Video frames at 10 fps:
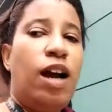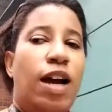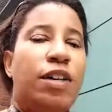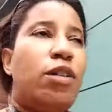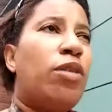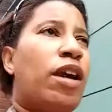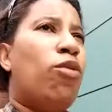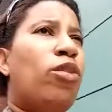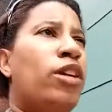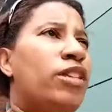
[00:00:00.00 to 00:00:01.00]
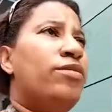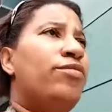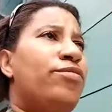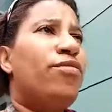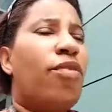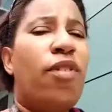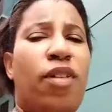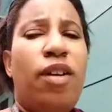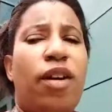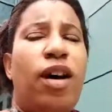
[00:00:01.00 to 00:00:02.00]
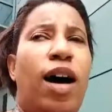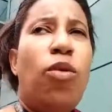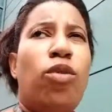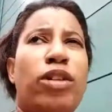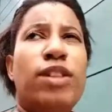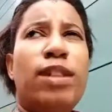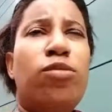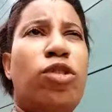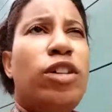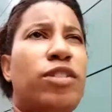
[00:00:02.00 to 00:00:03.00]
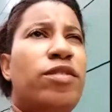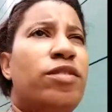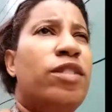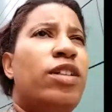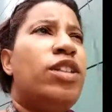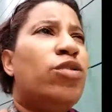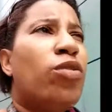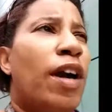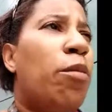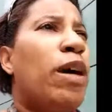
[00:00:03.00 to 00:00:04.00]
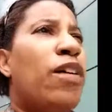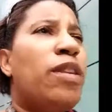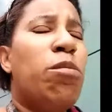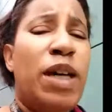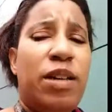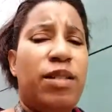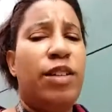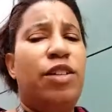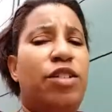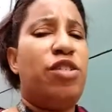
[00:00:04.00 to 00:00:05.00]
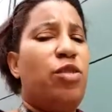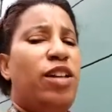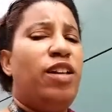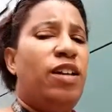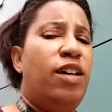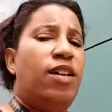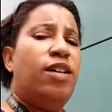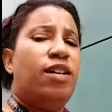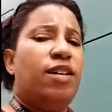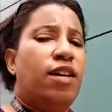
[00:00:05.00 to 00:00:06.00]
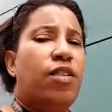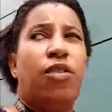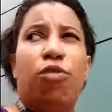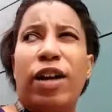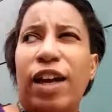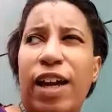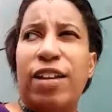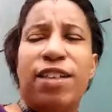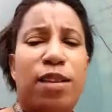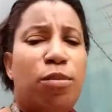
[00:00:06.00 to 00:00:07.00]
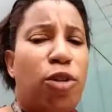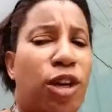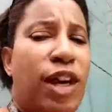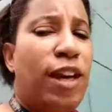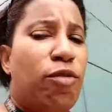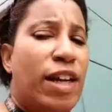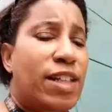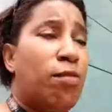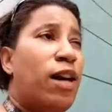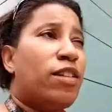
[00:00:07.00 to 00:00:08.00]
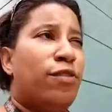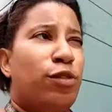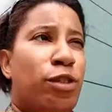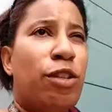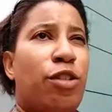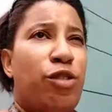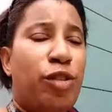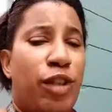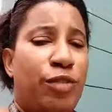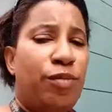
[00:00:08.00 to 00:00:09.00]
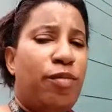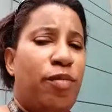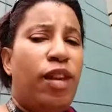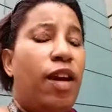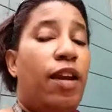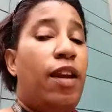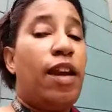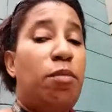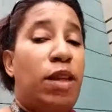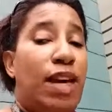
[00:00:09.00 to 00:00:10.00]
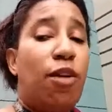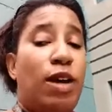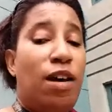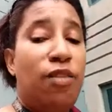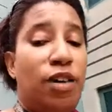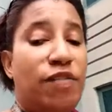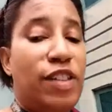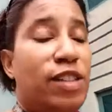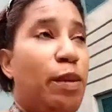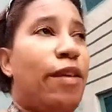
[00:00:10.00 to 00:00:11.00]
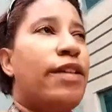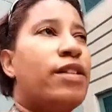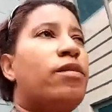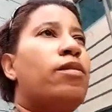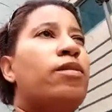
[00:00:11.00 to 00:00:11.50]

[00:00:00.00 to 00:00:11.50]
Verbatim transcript: I know what I want. I want someone to write about the medical industry the way Anthony Bourdain writes about the food industry. And it ain't me, I don't have enough experience.